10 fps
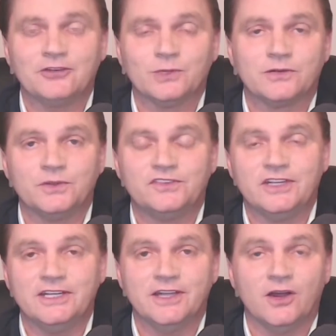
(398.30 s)
Pottruck was
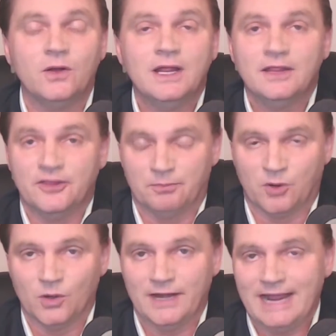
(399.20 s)
CEO. The
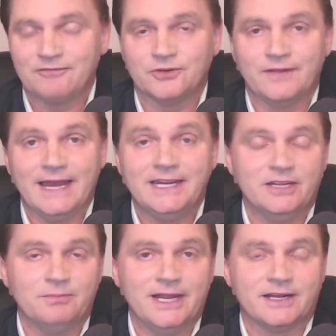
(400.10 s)
board, after that, he
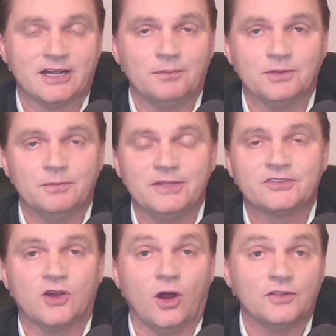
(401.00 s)
had made a couple of
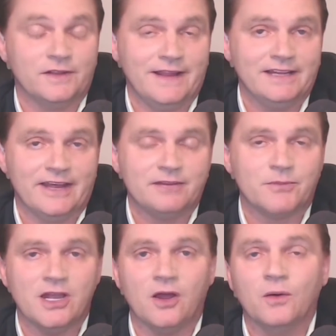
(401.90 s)
missed calls and they let him
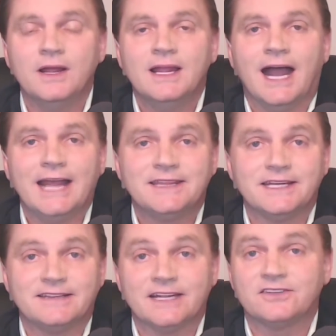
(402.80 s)
go. Yeah. I
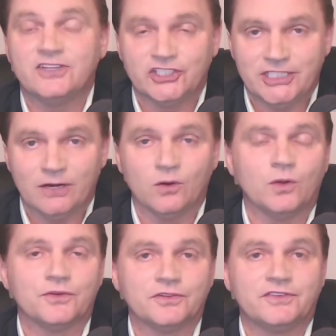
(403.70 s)
think that's the
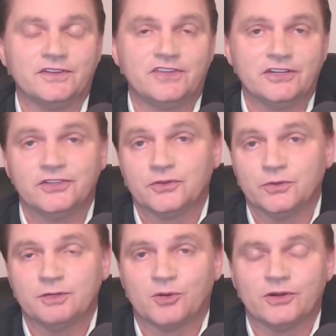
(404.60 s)
shareholders' decision
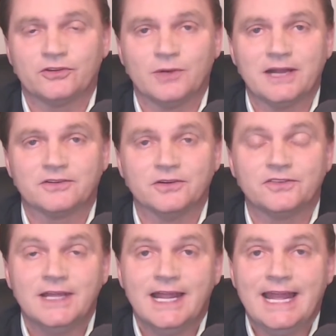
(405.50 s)
through the board of
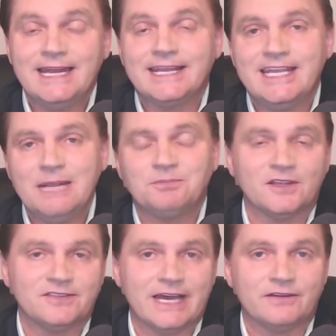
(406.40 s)
directors, and it keeps
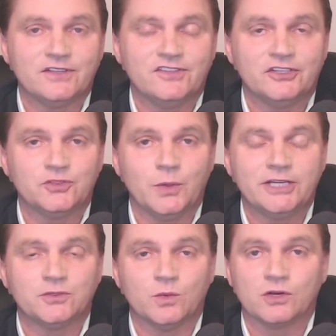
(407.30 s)
us out of a
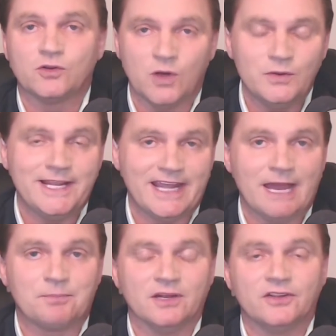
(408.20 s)
situation where crony
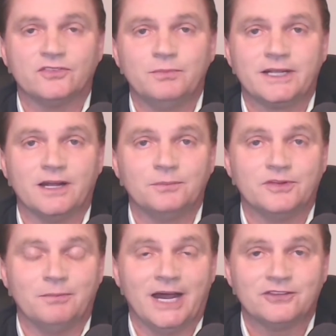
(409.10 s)
capitalism becomes
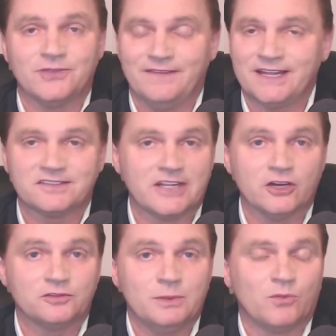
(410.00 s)
the mantra, and that
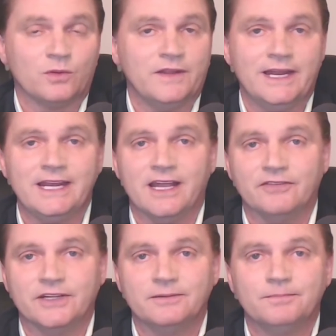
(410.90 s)
scares me more than any
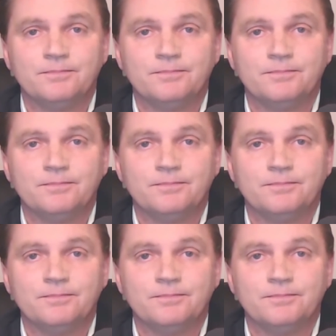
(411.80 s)
of it.